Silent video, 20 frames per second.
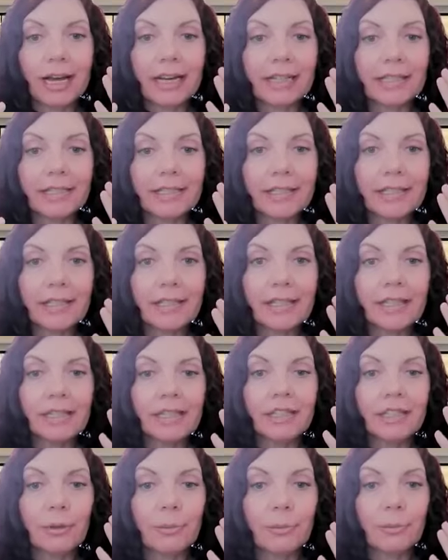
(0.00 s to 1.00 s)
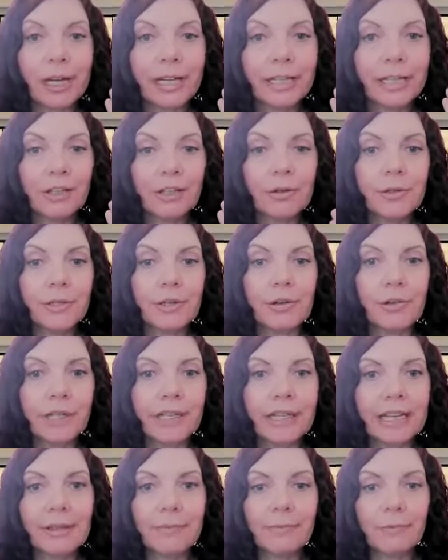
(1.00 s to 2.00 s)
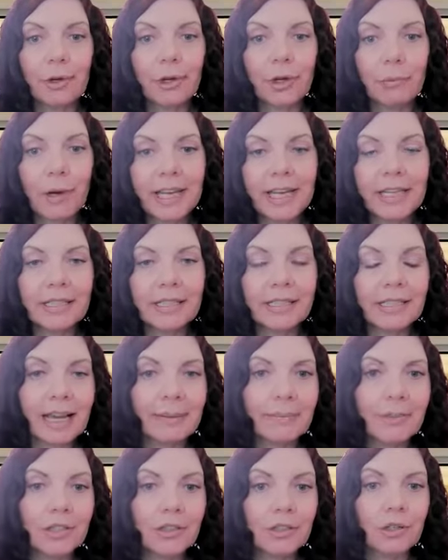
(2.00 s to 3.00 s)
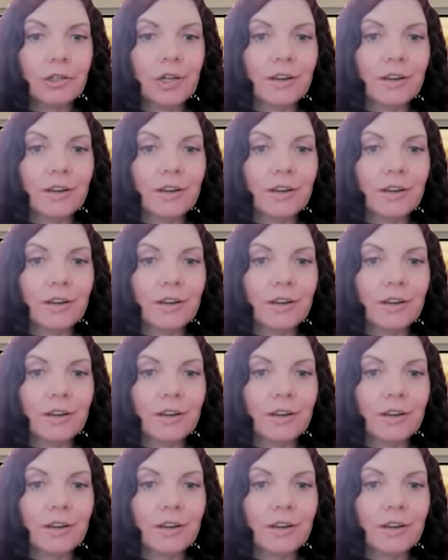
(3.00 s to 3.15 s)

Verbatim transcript: your eyes, your brain goes, okay, we're awake, time to